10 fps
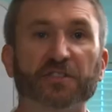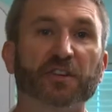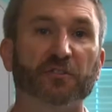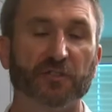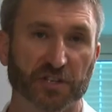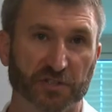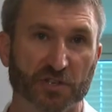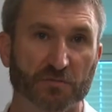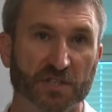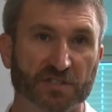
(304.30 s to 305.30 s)
that infects
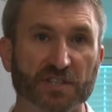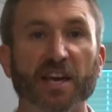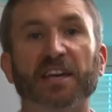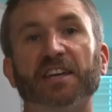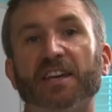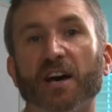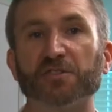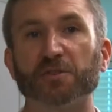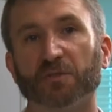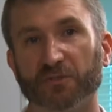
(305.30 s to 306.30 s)
humans can
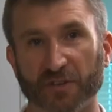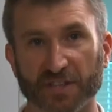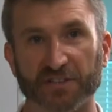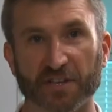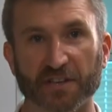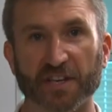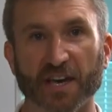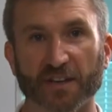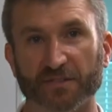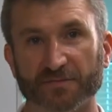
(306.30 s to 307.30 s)
also infect dairy
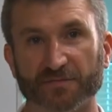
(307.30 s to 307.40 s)
cattle.